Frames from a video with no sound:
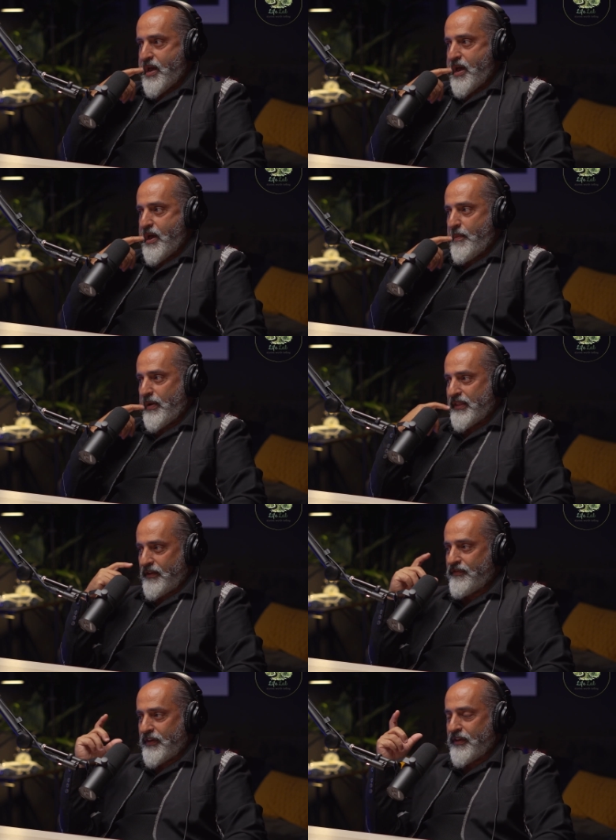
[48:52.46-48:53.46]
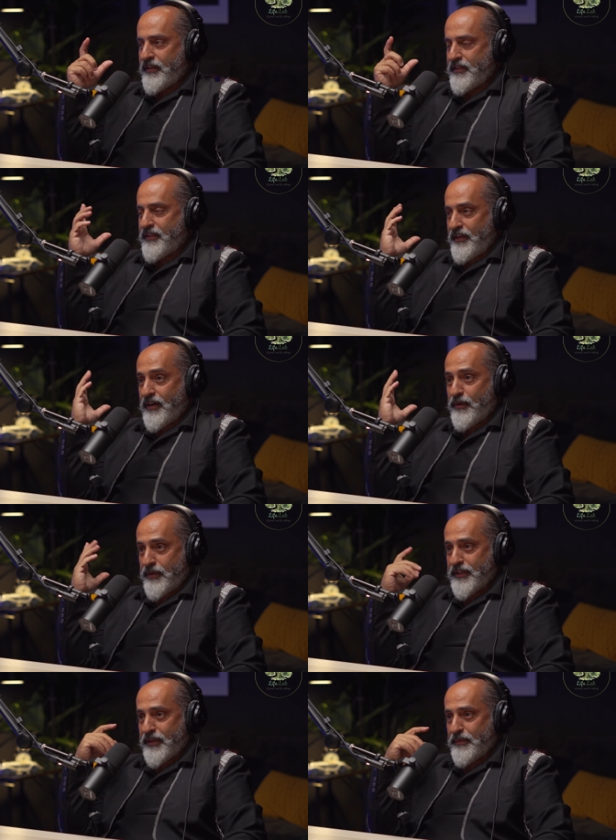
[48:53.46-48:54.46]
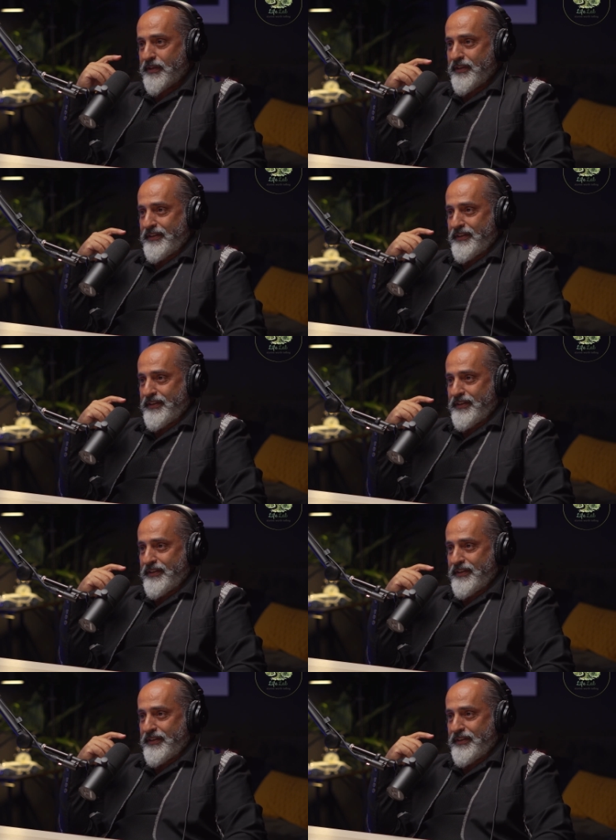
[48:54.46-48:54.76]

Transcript: uh, but even it's three hours coming.